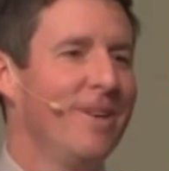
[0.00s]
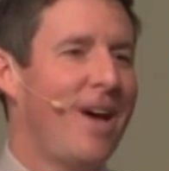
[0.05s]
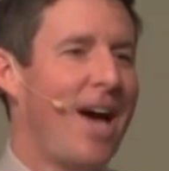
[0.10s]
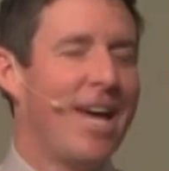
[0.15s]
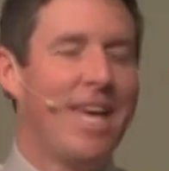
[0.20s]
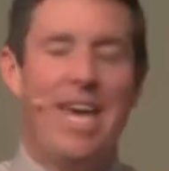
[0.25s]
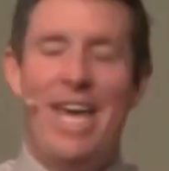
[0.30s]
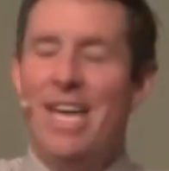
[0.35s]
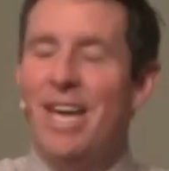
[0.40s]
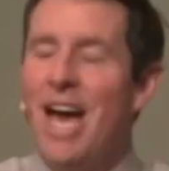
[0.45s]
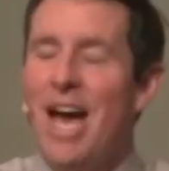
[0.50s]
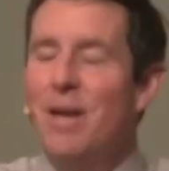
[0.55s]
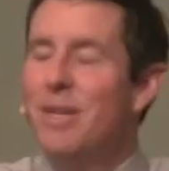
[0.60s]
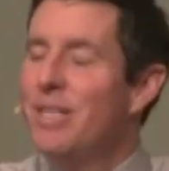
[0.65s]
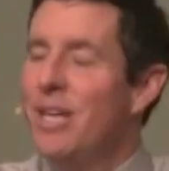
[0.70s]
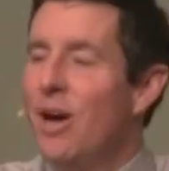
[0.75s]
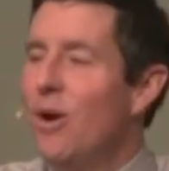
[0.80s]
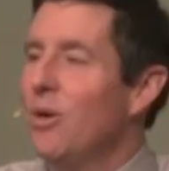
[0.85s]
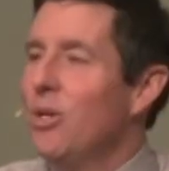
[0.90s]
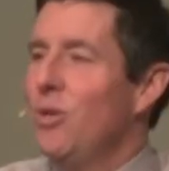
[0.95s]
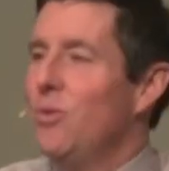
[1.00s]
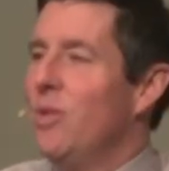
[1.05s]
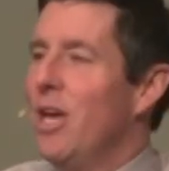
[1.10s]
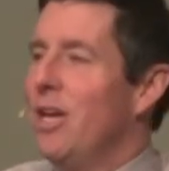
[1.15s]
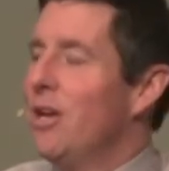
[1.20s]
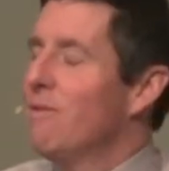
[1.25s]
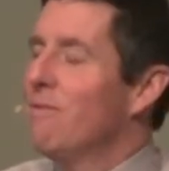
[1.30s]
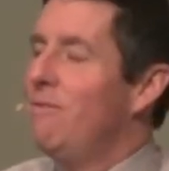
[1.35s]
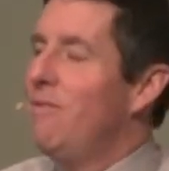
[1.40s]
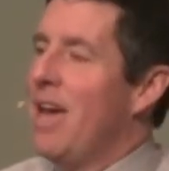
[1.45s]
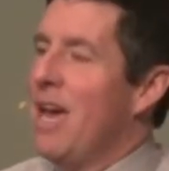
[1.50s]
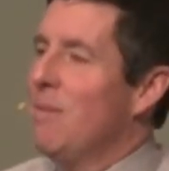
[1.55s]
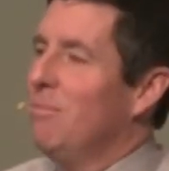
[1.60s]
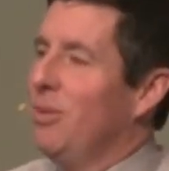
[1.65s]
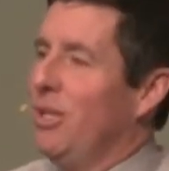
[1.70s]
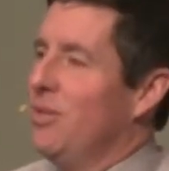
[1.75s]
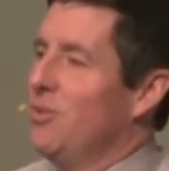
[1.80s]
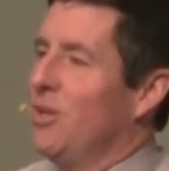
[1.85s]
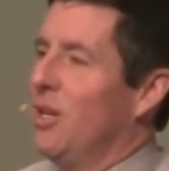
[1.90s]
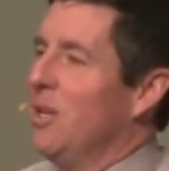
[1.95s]
I cannot tell you that your
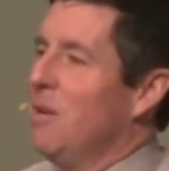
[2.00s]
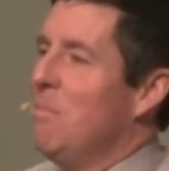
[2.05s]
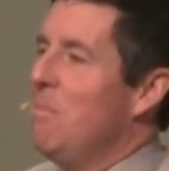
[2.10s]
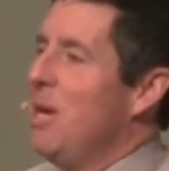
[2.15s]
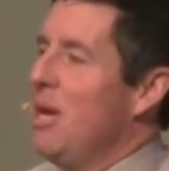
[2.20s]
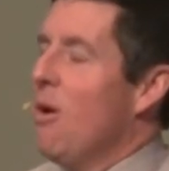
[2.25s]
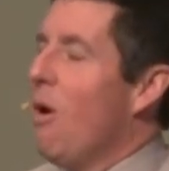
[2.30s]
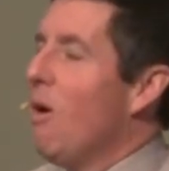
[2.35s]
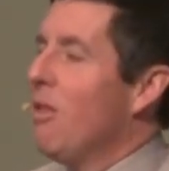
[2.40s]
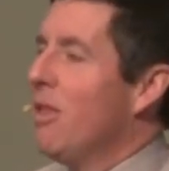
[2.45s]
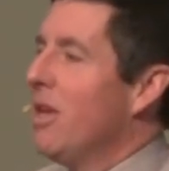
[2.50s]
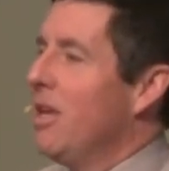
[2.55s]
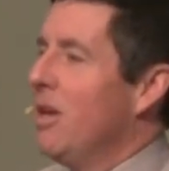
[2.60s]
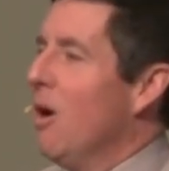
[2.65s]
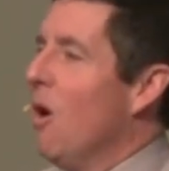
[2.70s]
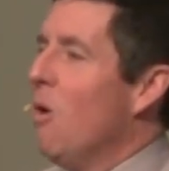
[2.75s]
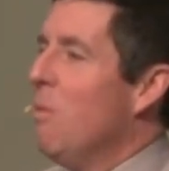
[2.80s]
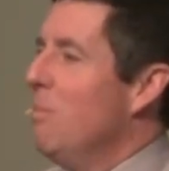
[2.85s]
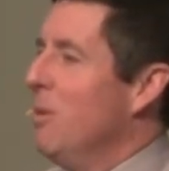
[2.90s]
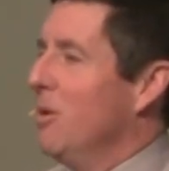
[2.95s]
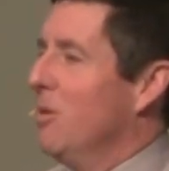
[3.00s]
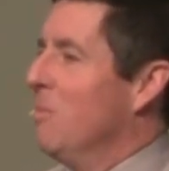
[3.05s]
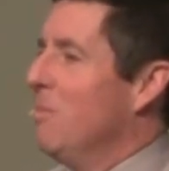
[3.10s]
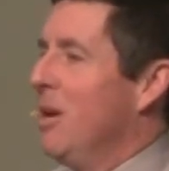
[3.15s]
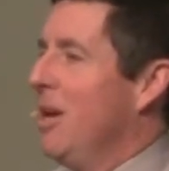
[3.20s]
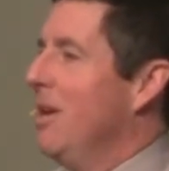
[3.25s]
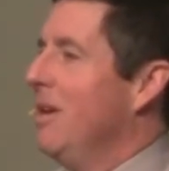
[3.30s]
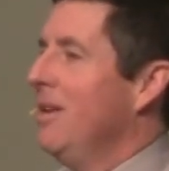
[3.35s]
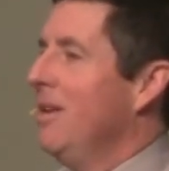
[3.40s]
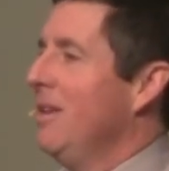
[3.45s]
family is going to be all that you hope it'll be.